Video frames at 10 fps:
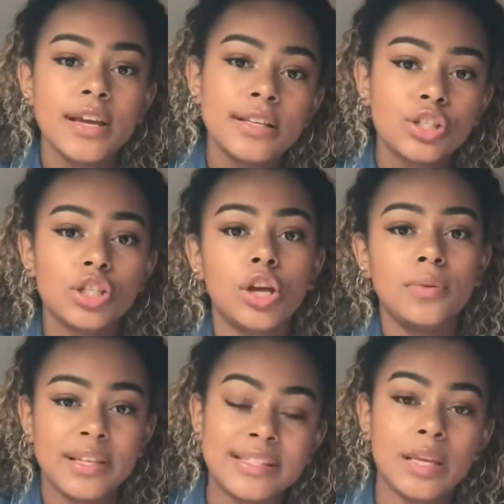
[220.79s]

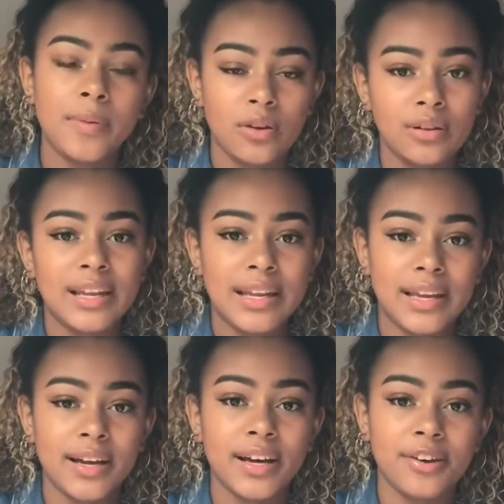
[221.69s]
slowly sipping on a
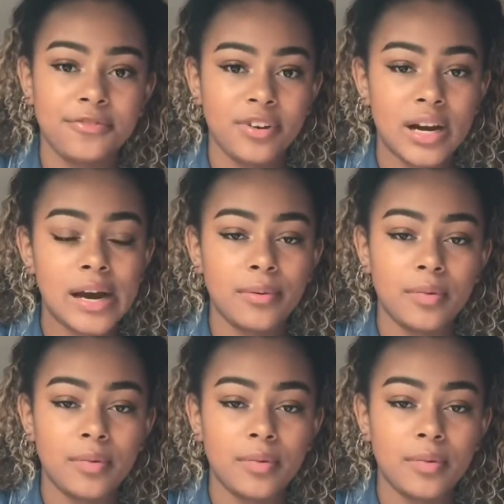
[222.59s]
litre for an hour,